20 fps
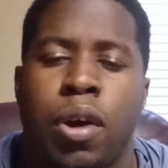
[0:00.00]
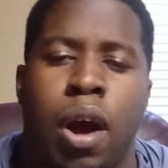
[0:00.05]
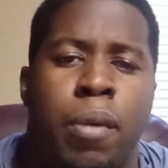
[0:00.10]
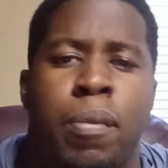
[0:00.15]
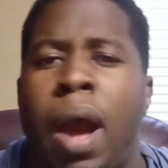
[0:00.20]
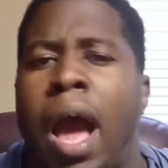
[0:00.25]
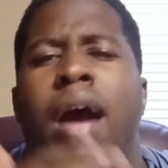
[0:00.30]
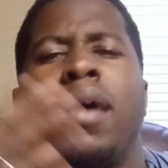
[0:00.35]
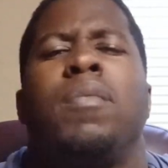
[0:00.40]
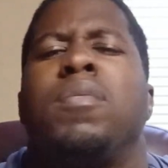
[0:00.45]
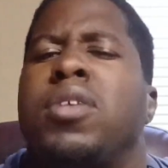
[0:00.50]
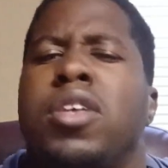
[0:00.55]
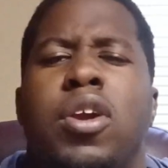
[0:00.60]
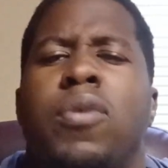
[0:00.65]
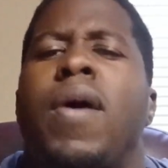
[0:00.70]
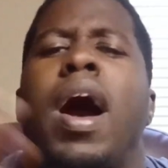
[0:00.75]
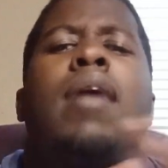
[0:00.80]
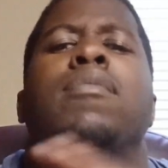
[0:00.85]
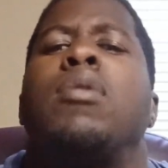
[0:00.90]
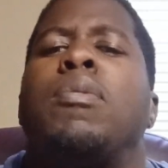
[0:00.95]
I, I, you know
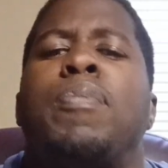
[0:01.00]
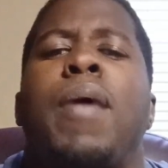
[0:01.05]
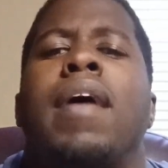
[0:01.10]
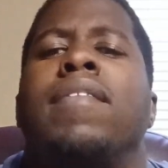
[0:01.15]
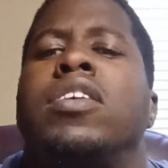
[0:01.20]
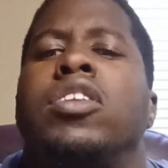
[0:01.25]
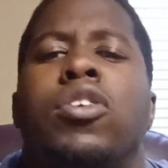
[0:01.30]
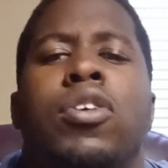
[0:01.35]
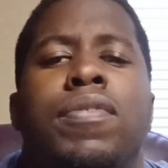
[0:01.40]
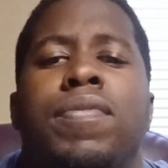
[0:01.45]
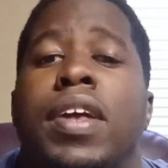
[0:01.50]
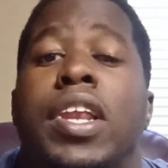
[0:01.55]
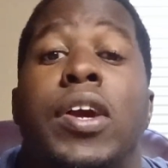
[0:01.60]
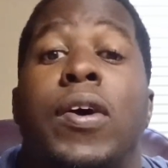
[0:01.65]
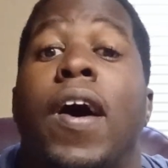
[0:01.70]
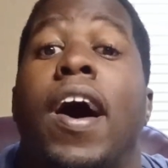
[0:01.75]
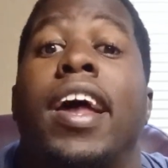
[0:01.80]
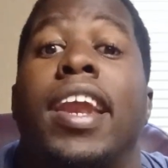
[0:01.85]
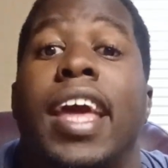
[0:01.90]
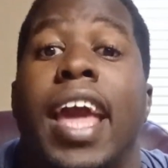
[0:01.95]
what? I'm going to probably do a video
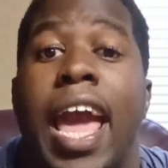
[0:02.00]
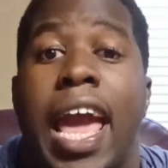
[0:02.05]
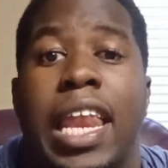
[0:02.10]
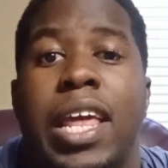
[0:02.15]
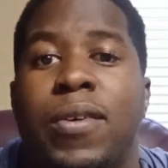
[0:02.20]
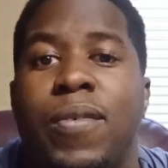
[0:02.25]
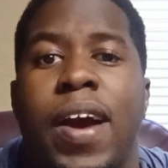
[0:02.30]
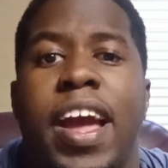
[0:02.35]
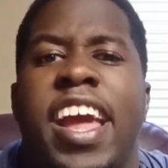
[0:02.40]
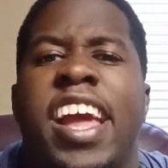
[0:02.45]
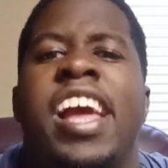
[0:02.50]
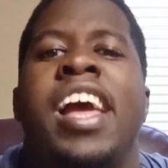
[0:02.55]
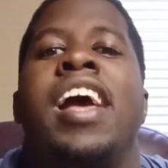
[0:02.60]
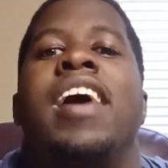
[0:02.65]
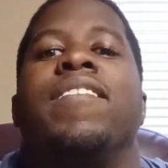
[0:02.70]
on it anyway,